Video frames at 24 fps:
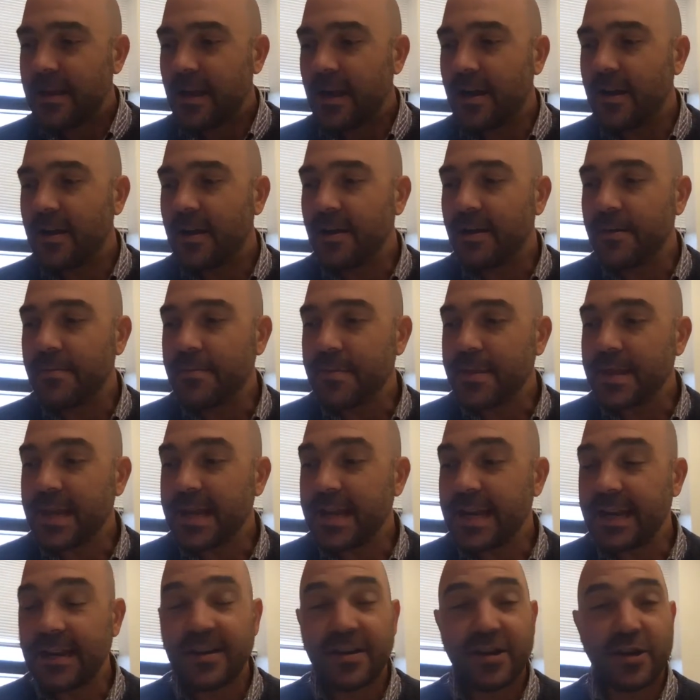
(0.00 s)
They
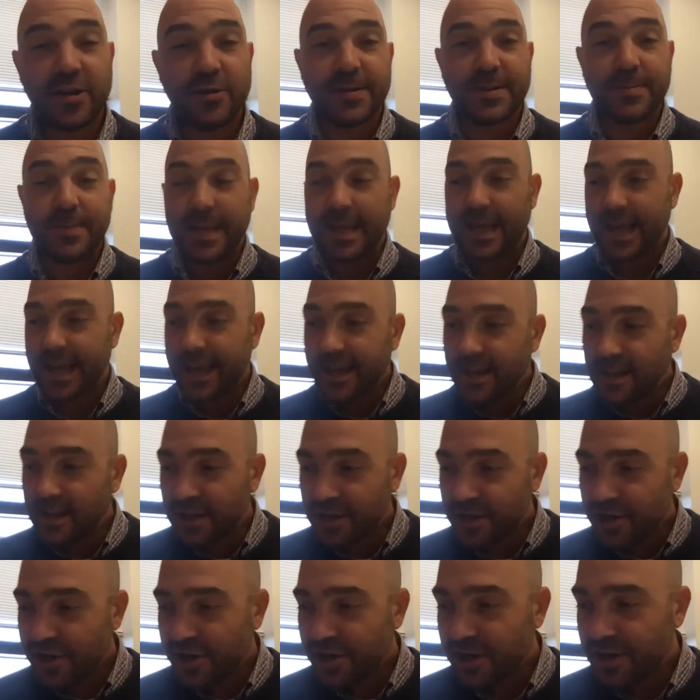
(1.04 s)
needed to speak
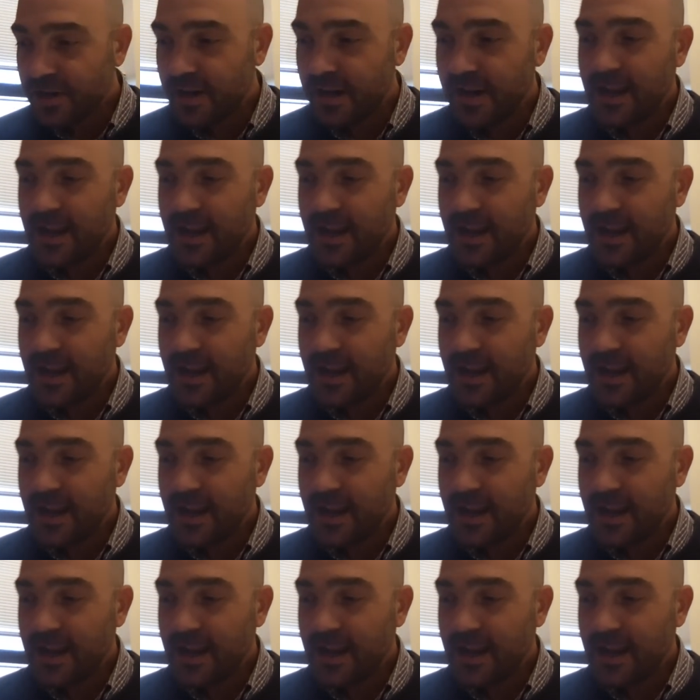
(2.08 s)
English.